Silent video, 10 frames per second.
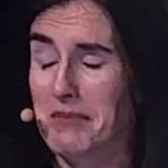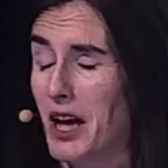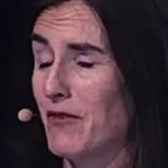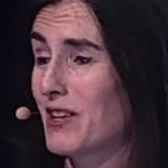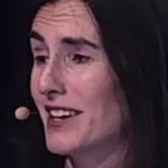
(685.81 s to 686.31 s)

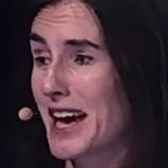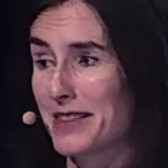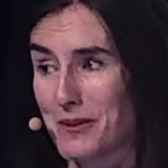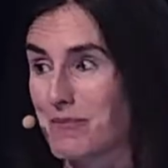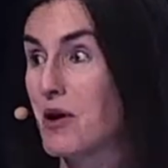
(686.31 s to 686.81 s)
If you can get
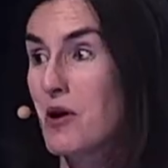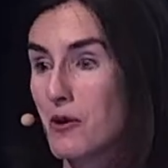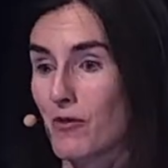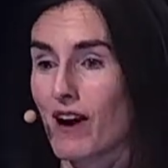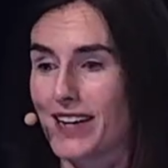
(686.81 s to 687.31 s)
them,
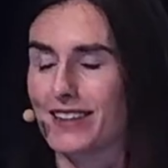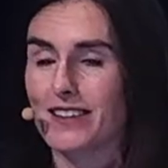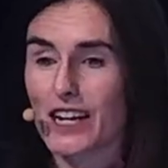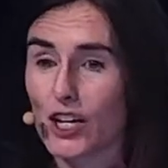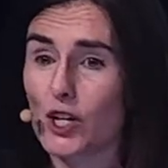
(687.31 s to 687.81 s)
great.
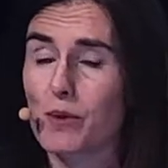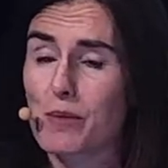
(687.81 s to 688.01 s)
They're going to be